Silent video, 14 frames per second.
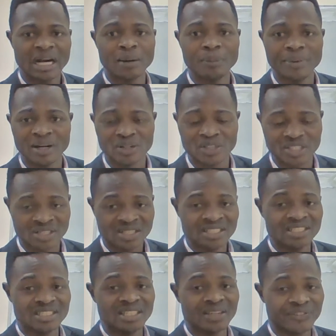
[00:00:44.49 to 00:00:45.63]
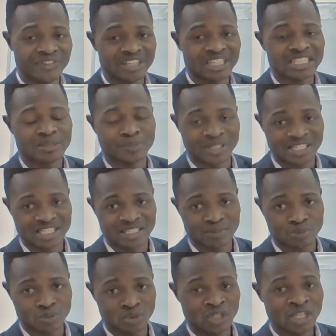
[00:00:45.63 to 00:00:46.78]
about the first
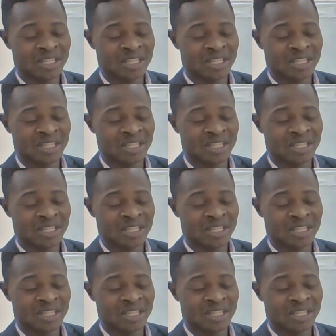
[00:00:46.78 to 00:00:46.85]
principle.